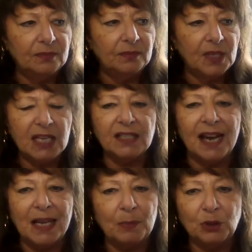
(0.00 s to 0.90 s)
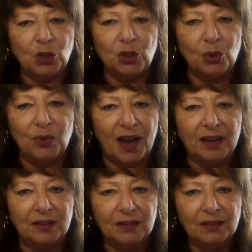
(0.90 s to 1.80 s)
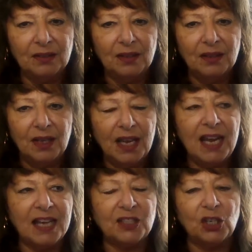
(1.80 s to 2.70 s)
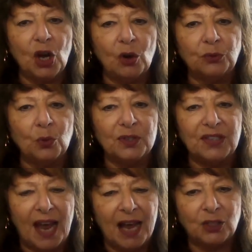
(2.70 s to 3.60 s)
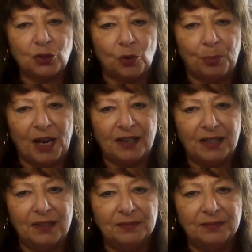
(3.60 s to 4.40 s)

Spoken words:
He's not able to do that. He has to go through his astral body.